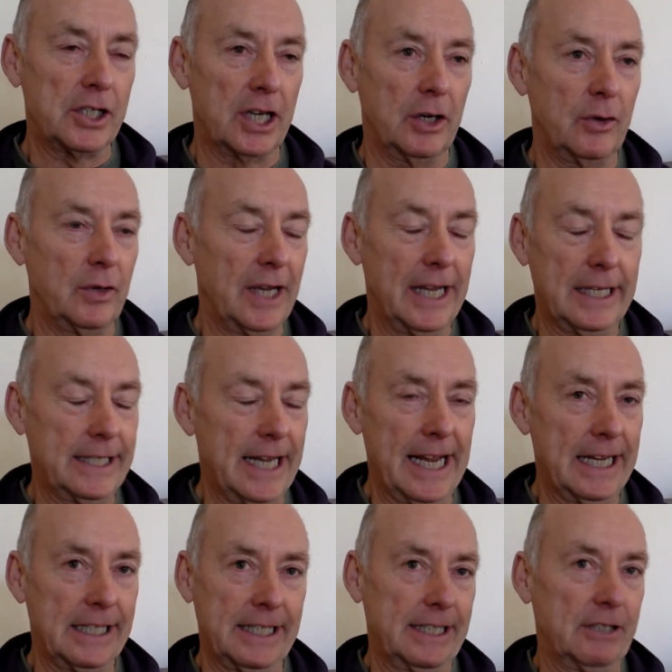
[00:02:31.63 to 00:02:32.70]
So it's
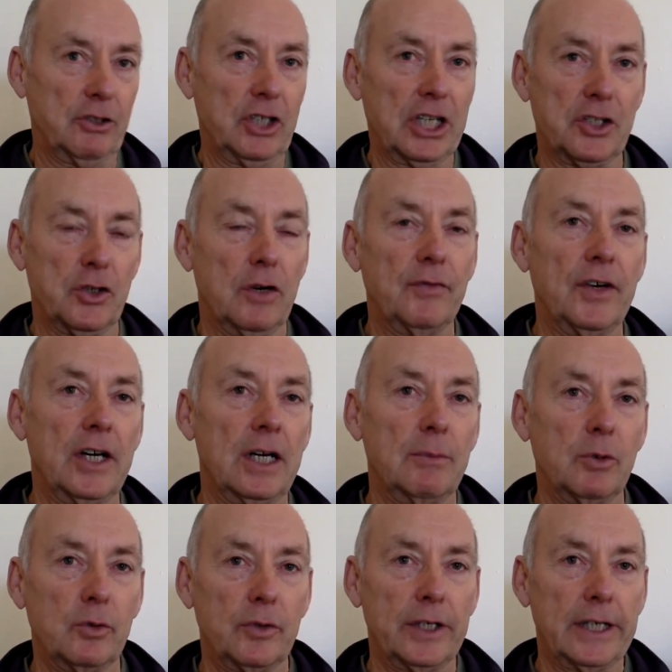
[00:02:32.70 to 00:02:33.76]
it's just not
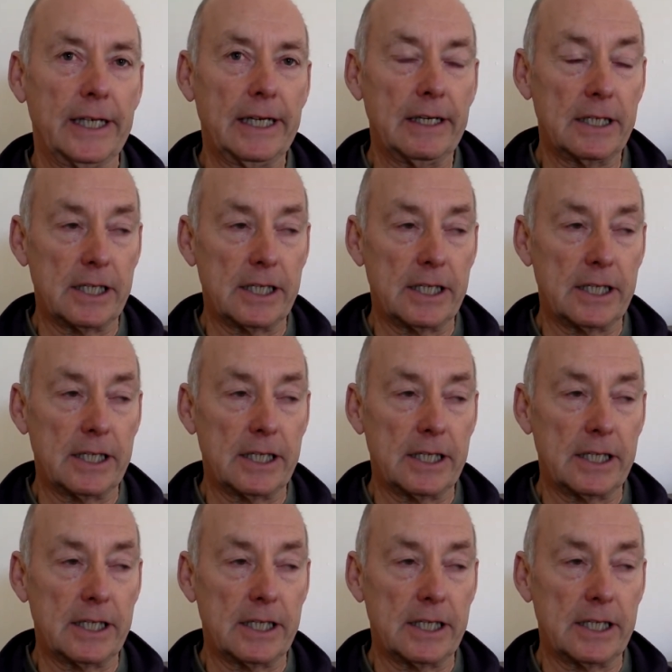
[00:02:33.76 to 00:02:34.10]
viable really.